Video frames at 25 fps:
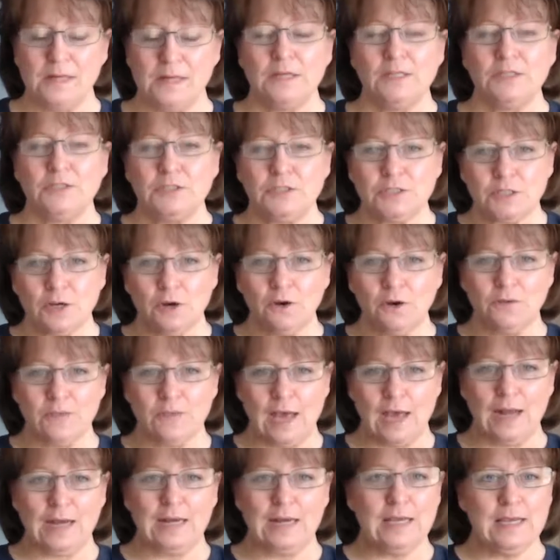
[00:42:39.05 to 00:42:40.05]
so
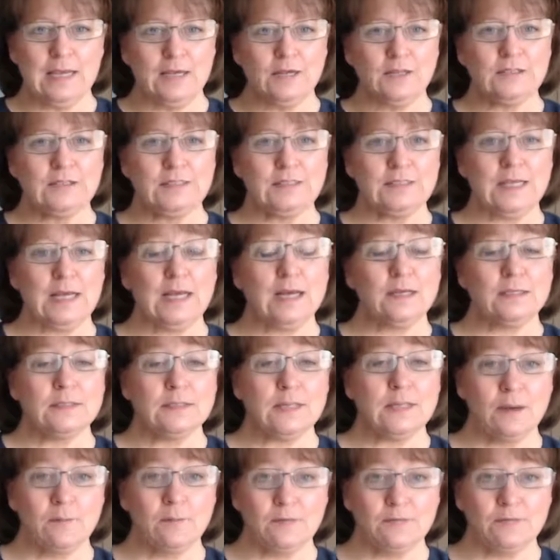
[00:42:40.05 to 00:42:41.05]
that he could stay on
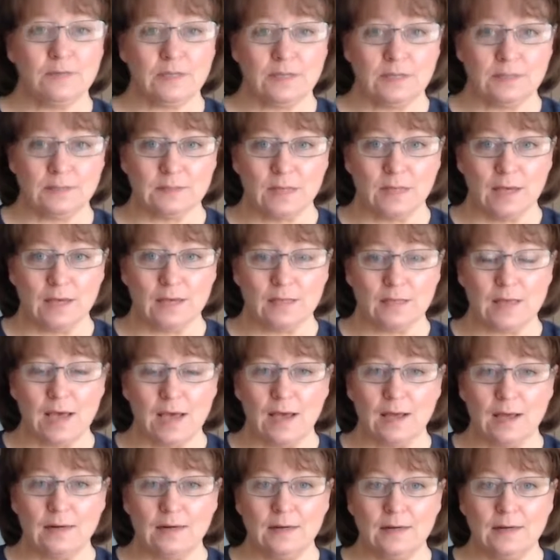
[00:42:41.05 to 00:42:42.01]
top of things like that.